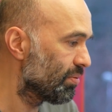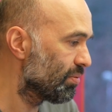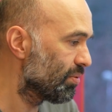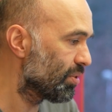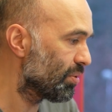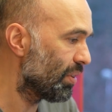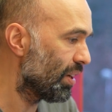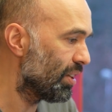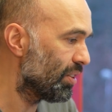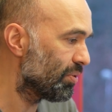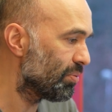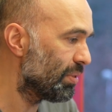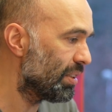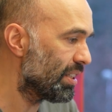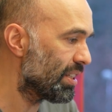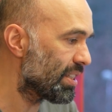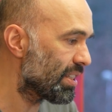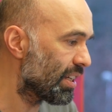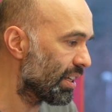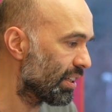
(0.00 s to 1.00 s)
12
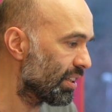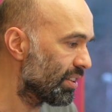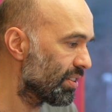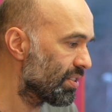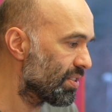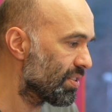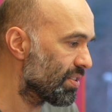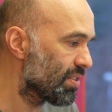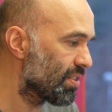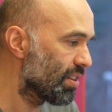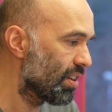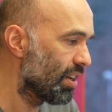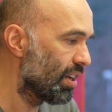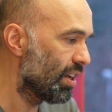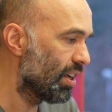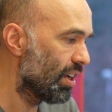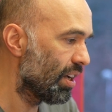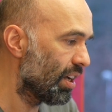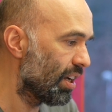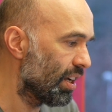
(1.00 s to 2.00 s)
milliseconds,
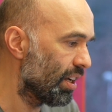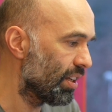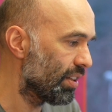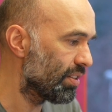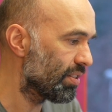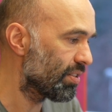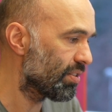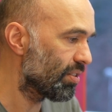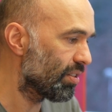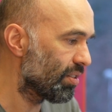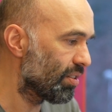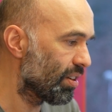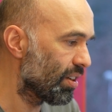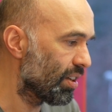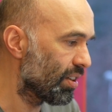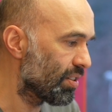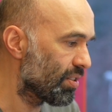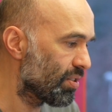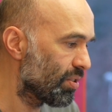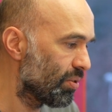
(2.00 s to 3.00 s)
and
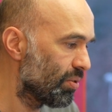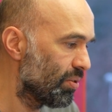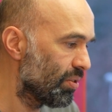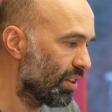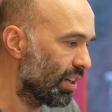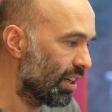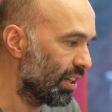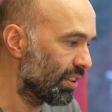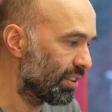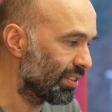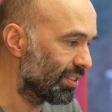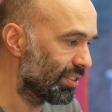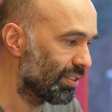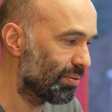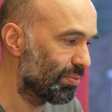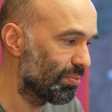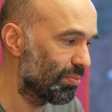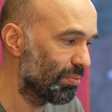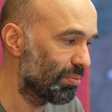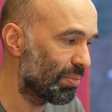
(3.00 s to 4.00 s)
as soon
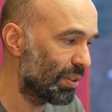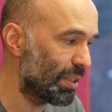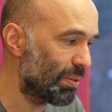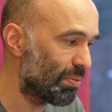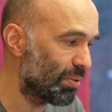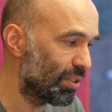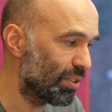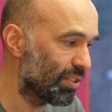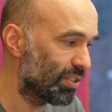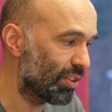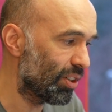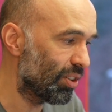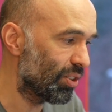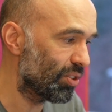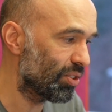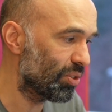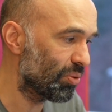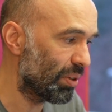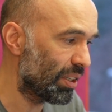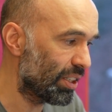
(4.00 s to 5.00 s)
as people
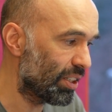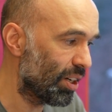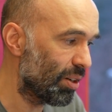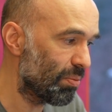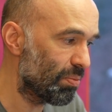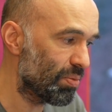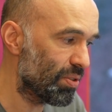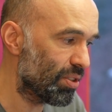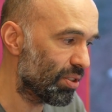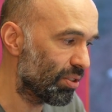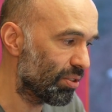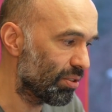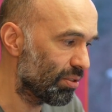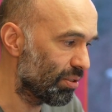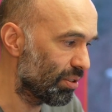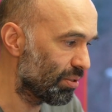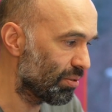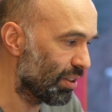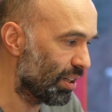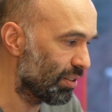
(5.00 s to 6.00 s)
start to wake up,
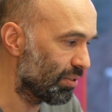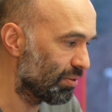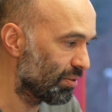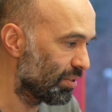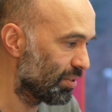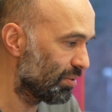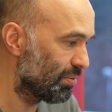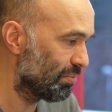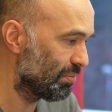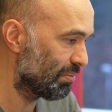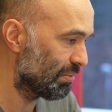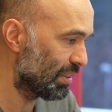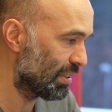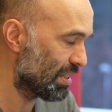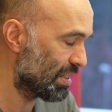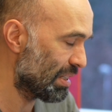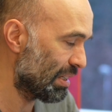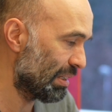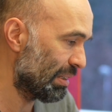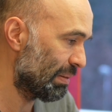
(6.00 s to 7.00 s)
so around
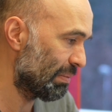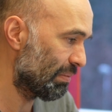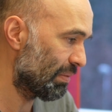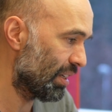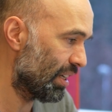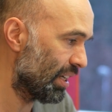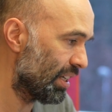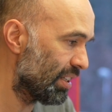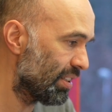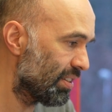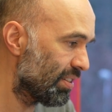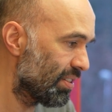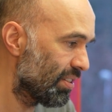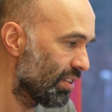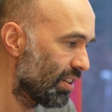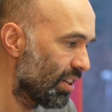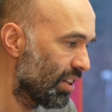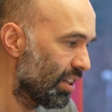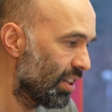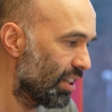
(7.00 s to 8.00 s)
let's say 8
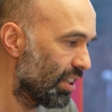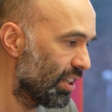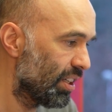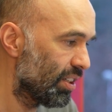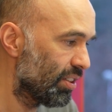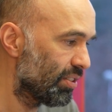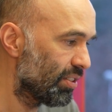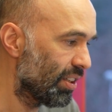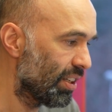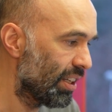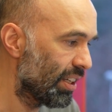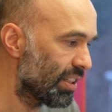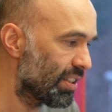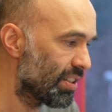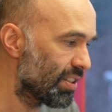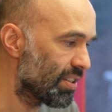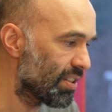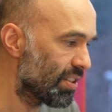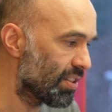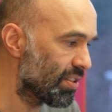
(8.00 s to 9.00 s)
here, the
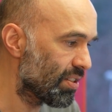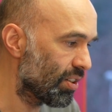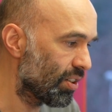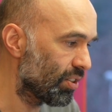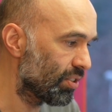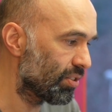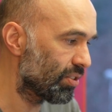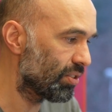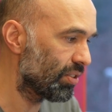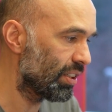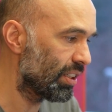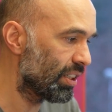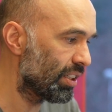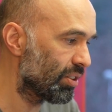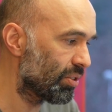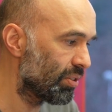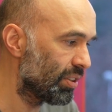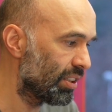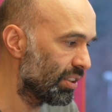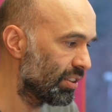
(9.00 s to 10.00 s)
latency starts to
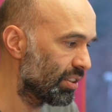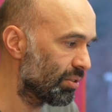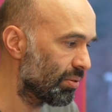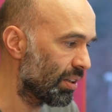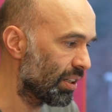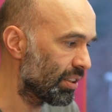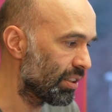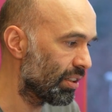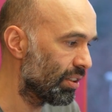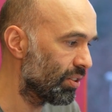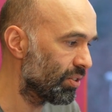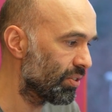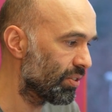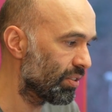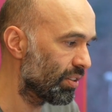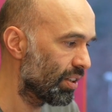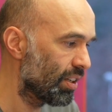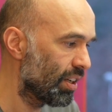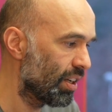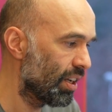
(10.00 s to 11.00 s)
increase quite a
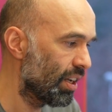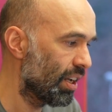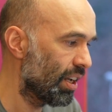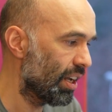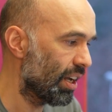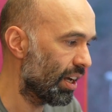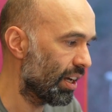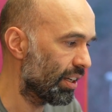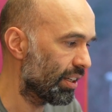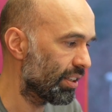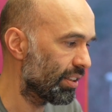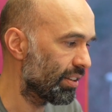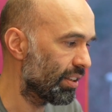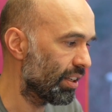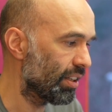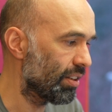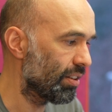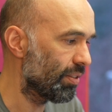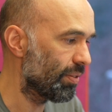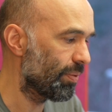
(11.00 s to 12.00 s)
lot. I can
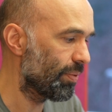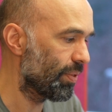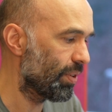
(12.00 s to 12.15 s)
then